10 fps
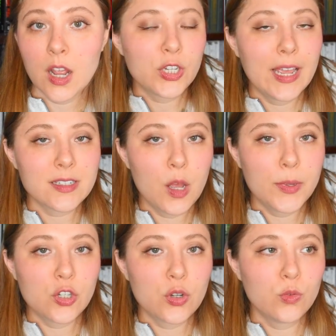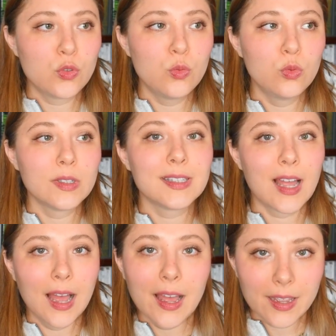She has not been shown to
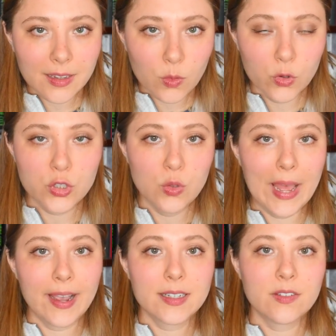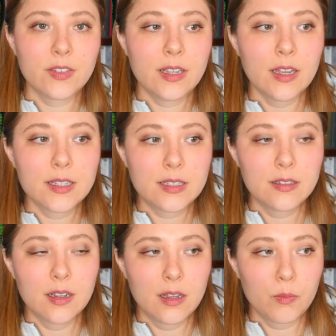lie or to actively
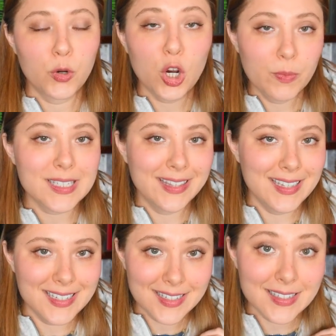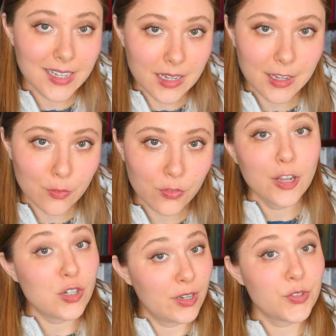purposely deceive.
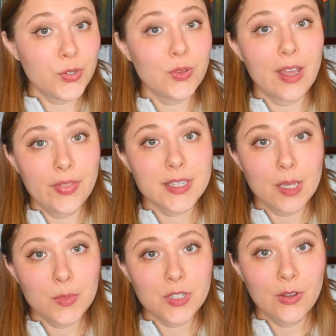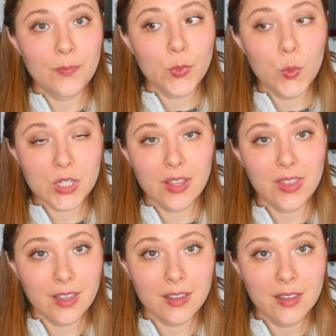And she does do that in this episode, which I
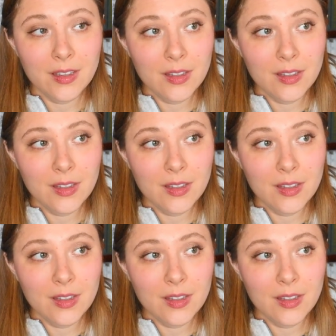think